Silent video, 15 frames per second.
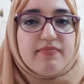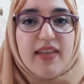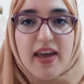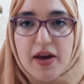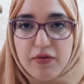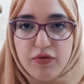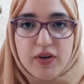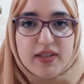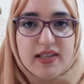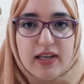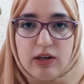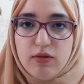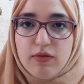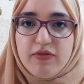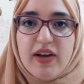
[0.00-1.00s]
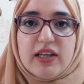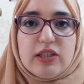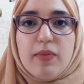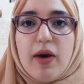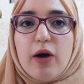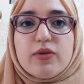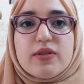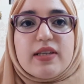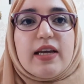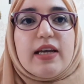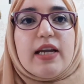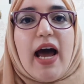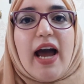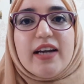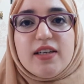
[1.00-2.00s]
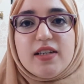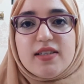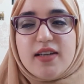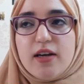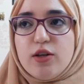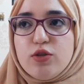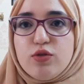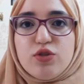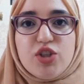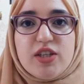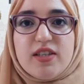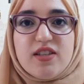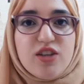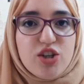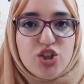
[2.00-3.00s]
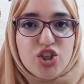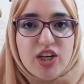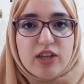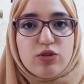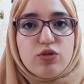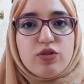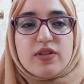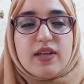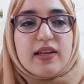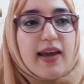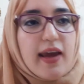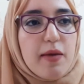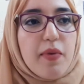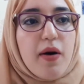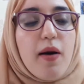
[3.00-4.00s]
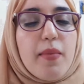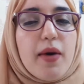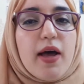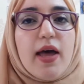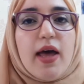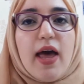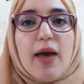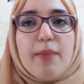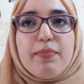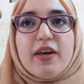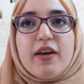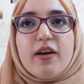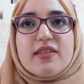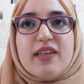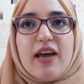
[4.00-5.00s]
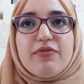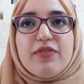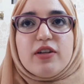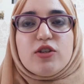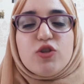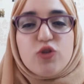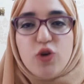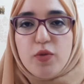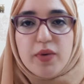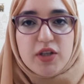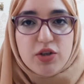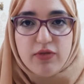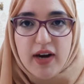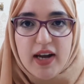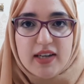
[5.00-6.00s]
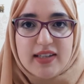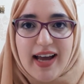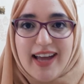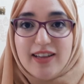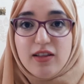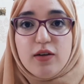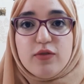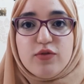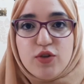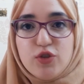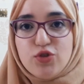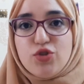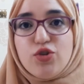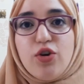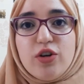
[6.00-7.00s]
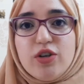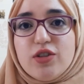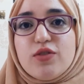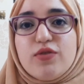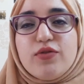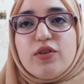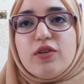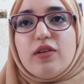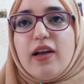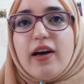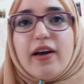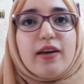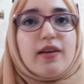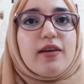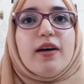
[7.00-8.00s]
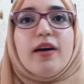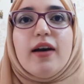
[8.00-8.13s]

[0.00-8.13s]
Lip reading: every single fandom I was in. I decided to just shut doors at K-pop because I felt so betrayed. I loved these girls for like